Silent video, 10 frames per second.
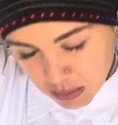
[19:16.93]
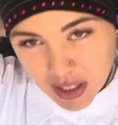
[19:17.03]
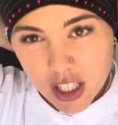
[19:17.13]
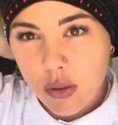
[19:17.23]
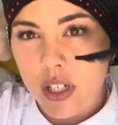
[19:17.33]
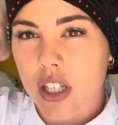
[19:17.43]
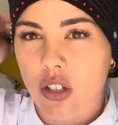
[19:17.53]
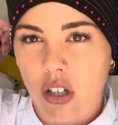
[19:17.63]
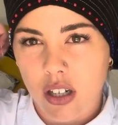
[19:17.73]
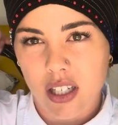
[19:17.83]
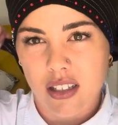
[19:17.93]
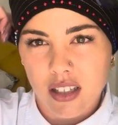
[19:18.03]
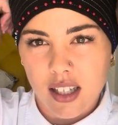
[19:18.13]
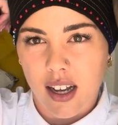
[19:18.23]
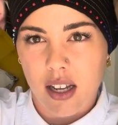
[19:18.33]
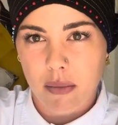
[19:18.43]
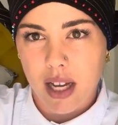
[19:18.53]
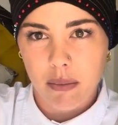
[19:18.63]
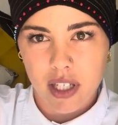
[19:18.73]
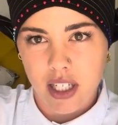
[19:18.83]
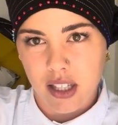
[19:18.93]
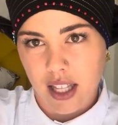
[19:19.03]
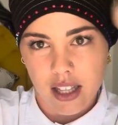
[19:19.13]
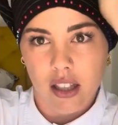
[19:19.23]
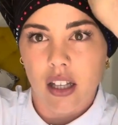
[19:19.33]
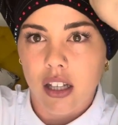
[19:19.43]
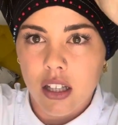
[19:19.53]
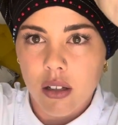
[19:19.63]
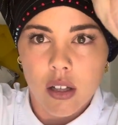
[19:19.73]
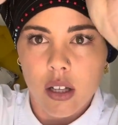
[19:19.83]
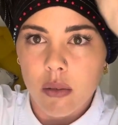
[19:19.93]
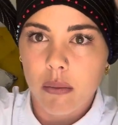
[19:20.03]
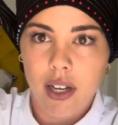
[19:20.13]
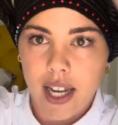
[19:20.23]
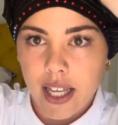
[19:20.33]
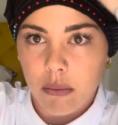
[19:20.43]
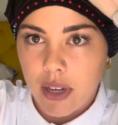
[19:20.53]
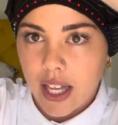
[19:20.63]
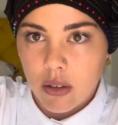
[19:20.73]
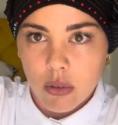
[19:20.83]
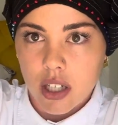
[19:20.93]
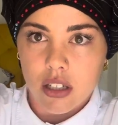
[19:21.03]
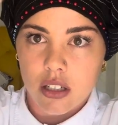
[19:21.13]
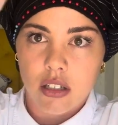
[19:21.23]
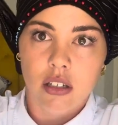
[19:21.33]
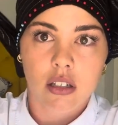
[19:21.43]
But this one is harder to tie in my opinion than the plain black one.